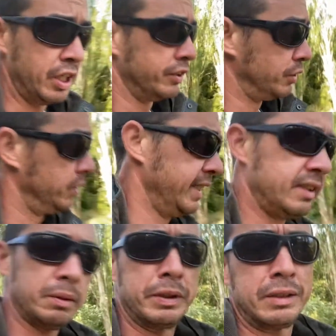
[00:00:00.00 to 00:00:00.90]
you need
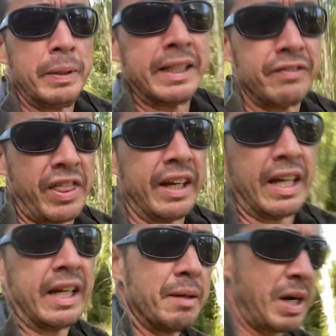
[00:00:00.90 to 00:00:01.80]
to be
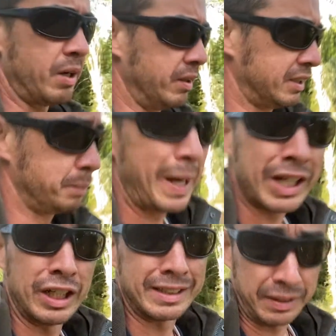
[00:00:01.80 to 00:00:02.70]
thinking about
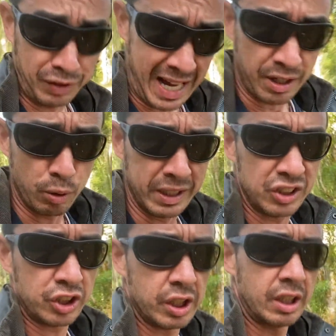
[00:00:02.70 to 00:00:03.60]
speculative language,